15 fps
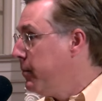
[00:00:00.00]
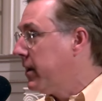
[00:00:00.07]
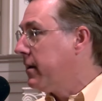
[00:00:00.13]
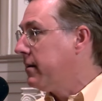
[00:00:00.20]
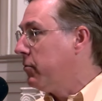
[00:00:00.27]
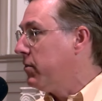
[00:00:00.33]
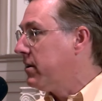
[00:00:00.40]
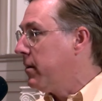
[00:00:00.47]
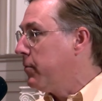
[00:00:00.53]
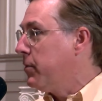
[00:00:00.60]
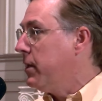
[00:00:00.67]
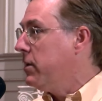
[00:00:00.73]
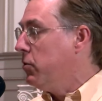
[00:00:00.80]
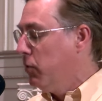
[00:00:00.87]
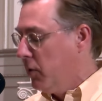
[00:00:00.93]
Because it was something
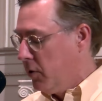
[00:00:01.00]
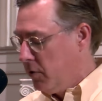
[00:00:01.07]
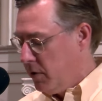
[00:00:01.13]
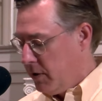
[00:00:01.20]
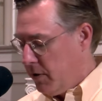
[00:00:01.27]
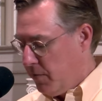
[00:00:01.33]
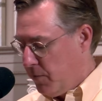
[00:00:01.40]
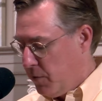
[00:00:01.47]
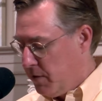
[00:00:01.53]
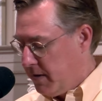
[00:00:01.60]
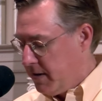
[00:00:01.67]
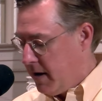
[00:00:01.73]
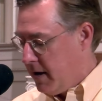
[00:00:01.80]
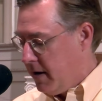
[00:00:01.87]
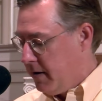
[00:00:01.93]
that you learned on your
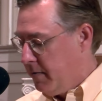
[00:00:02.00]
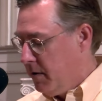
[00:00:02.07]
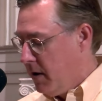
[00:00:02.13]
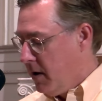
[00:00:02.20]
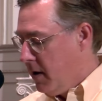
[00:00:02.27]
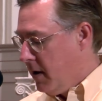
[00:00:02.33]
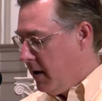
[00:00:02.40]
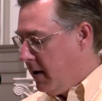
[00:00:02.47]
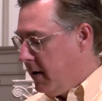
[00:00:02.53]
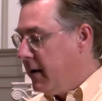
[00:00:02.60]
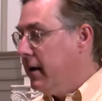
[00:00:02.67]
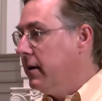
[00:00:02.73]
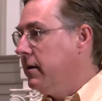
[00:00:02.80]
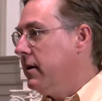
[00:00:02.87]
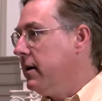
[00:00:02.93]
first day in
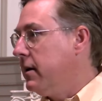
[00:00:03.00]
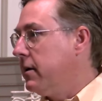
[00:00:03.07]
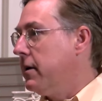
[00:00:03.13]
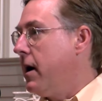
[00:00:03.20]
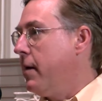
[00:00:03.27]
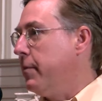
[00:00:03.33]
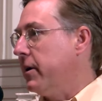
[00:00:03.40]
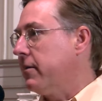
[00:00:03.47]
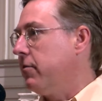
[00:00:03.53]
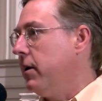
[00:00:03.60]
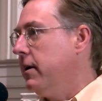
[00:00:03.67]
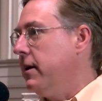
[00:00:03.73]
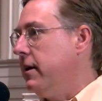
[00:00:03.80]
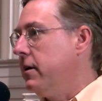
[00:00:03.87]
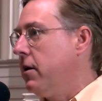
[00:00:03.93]
in economics,
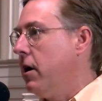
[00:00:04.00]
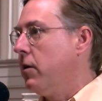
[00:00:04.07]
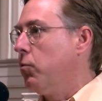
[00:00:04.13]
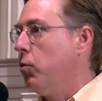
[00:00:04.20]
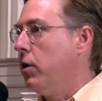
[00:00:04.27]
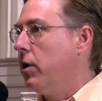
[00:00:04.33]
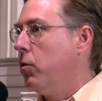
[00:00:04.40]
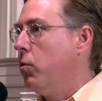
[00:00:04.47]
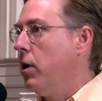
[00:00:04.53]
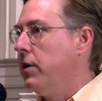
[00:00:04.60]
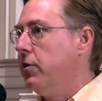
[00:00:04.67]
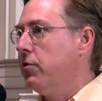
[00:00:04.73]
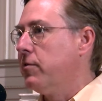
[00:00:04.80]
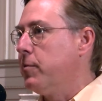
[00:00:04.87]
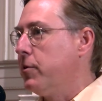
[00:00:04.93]
right? Econ
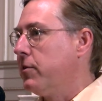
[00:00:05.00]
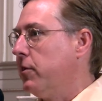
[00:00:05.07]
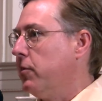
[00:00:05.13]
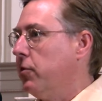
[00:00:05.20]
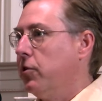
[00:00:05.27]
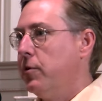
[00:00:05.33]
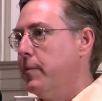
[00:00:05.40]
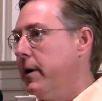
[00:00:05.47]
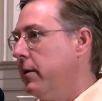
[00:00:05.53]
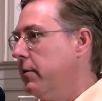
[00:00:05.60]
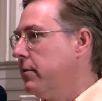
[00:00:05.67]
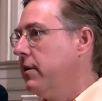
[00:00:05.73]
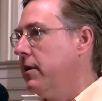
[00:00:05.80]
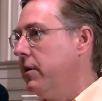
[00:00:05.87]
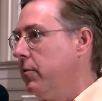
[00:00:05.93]
101, you were supposed to learn about,
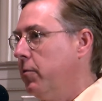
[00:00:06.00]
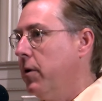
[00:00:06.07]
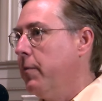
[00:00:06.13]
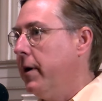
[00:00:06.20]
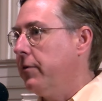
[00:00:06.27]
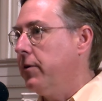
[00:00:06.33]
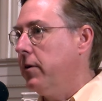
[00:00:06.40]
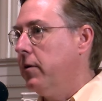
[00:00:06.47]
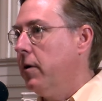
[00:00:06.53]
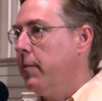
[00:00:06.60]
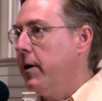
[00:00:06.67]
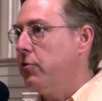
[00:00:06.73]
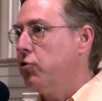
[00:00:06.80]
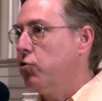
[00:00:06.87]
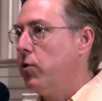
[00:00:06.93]
you know, about the
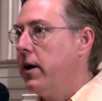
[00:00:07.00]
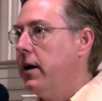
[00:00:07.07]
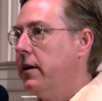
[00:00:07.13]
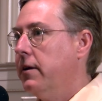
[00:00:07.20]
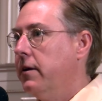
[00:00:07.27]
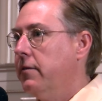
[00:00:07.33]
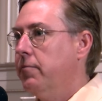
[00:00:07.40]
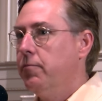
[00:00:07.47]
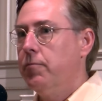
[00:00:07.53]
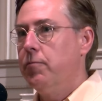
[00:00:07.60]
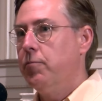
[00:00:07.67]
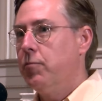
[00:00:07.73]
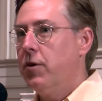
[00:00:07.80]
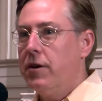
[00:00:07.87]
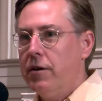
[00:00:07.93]
about trade and
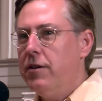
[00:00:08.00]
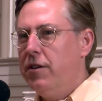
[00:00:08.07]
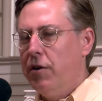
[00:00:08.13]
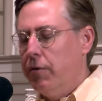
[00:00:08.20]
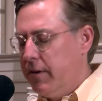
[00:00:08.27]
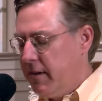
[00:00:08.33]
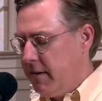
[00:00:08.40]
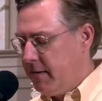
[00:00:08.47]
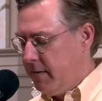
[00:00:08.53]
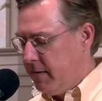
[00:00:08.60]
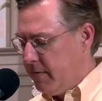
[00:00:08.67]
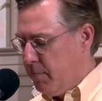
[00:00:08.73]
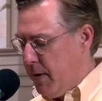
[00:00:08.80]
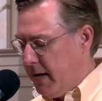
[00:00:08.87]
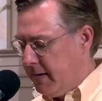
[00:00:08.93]
you know, it's it's,
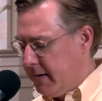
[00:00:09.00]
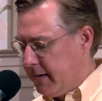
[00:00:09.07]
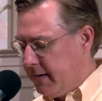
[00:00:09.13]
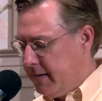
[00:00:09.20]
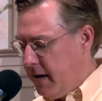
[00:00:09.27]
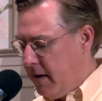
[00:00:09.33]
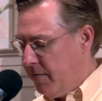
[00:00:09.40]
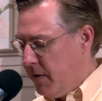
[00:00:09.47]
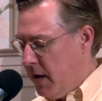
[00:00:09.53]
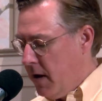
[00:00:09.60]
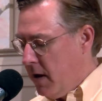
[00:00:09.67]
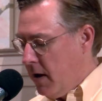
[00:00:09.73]
it's basic stuff.